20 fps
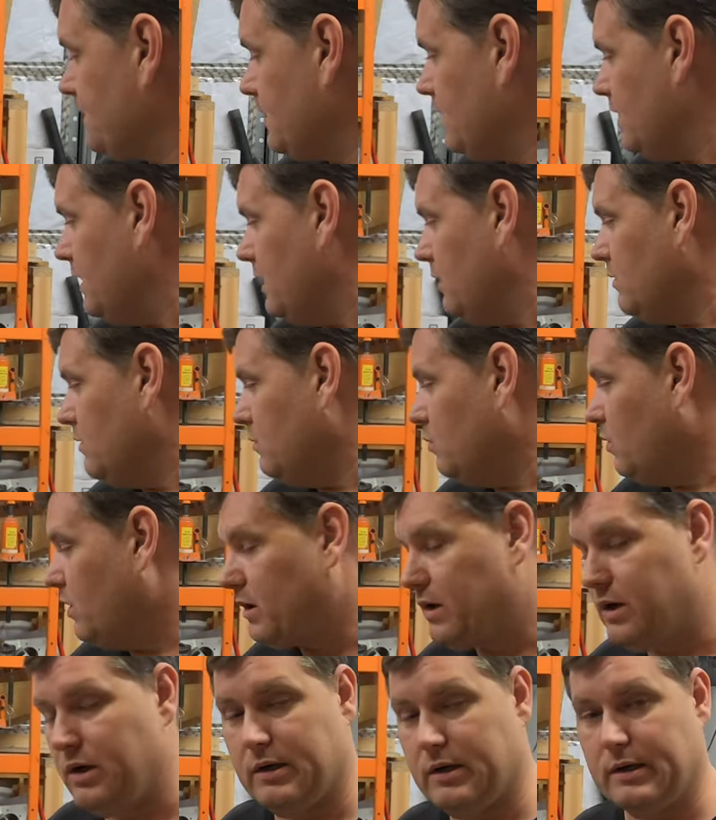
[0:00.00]
I will
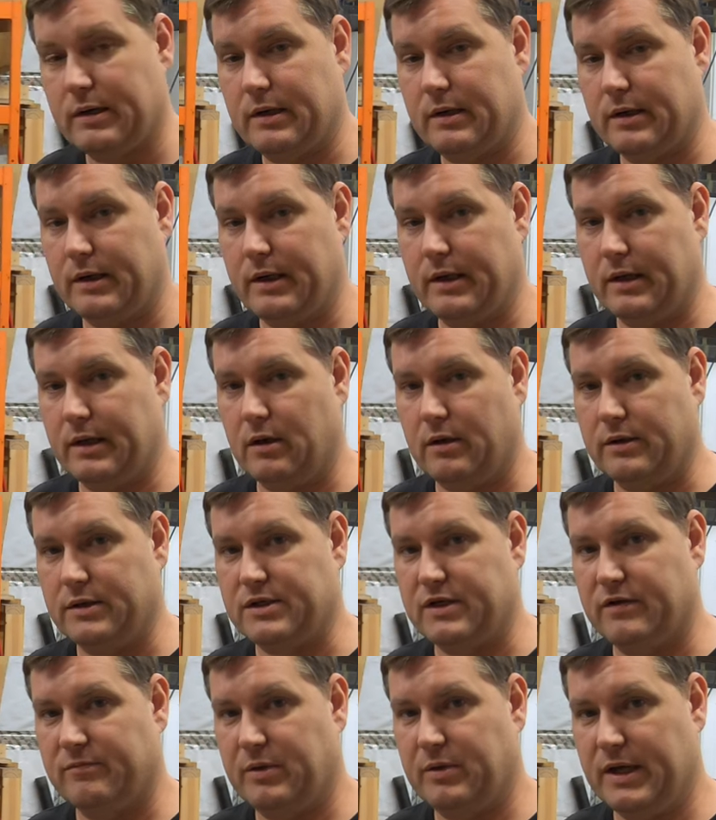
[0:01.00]
work on getting all this
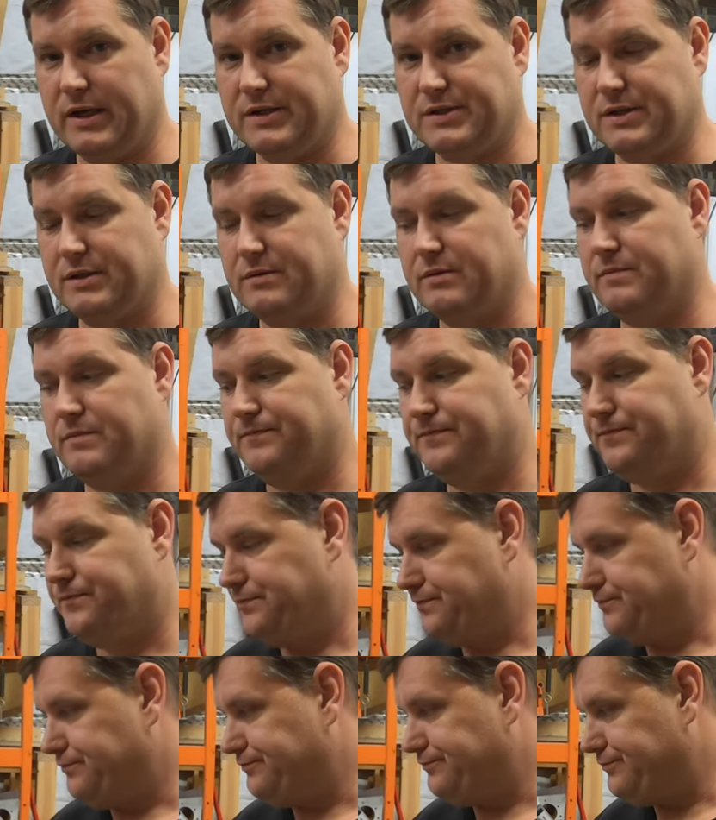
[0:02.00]
stuff blasted
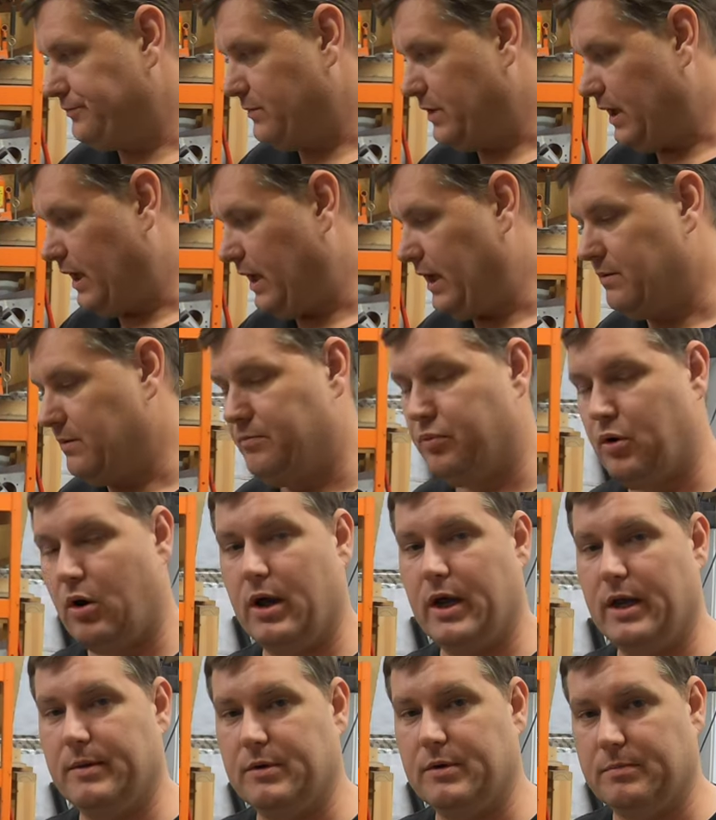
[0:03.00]
and
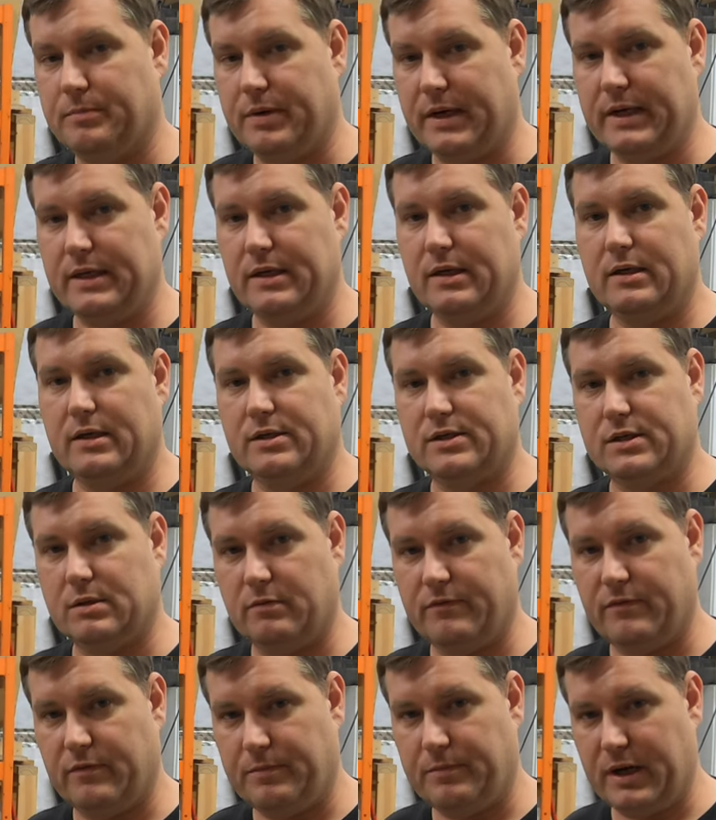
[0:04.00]
primed and painted and some
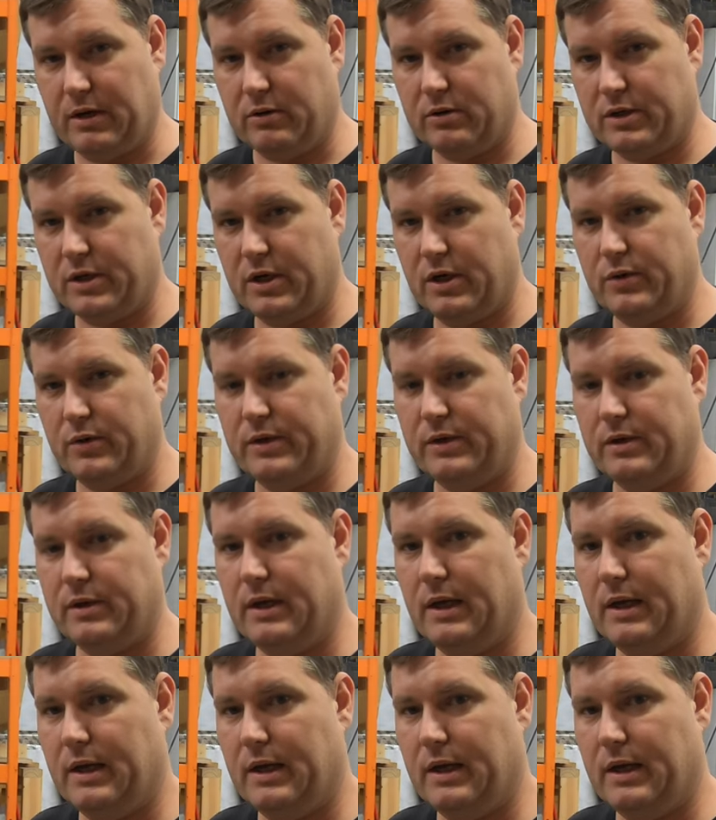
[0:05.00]
of it powder coated.